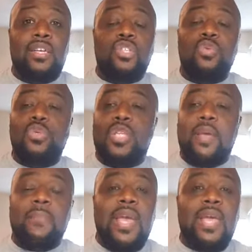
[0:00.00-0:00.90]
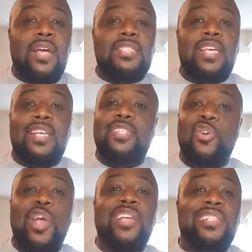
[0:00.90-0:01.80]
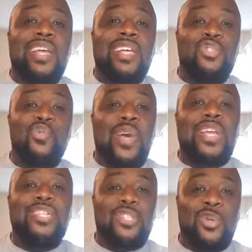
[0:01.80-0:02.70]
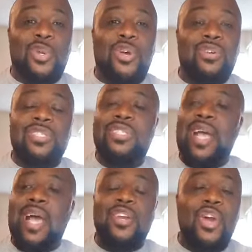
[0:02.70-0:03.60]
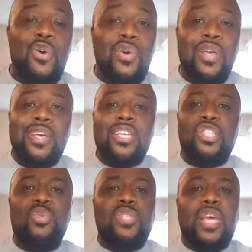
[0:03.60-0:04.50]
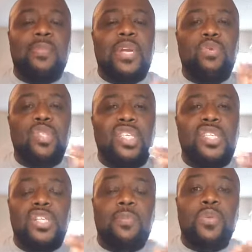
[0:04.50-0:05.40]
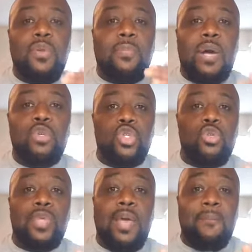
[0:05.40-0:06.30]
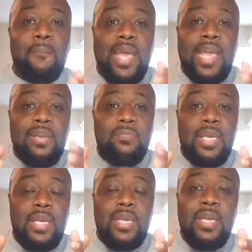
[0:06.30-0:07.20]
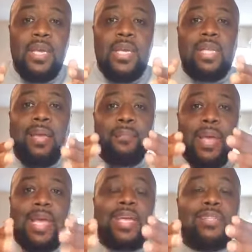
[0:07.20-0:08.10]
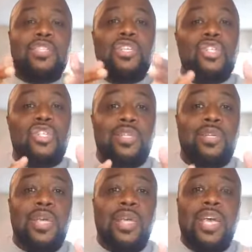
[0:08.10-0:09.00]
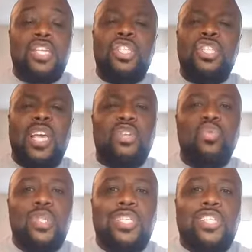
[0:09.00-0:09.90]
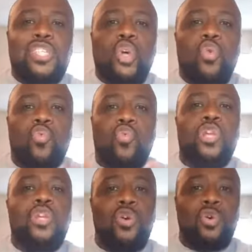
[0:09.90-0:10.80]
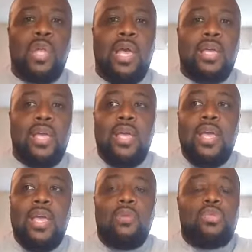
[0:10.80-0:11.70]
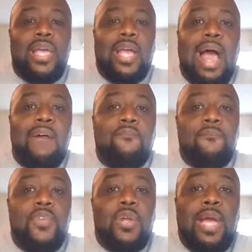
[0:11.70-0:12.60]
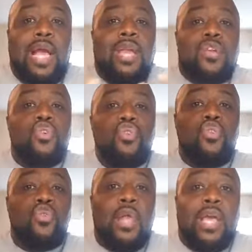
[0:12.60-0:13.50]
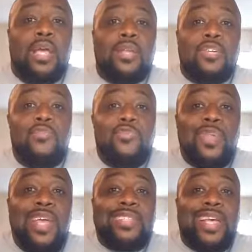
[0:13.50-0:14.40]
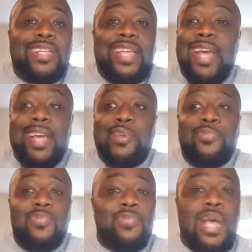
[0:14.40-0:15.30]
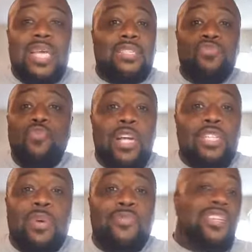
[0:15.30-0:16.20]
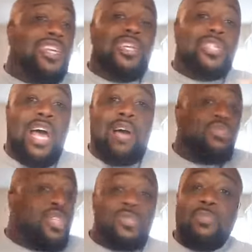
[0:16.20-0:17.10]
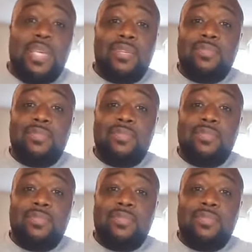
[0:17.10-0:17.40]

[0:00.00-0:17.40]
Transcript: She was like, man, I say, it's crazy that you waited so long. She said, I know. She was like, but it was just something about you that made me like pay attention. And she's like, you was just so real. Like, it was like, I felt like I knew you, like different things like that. And guys, if you watch my videos, I'm just me.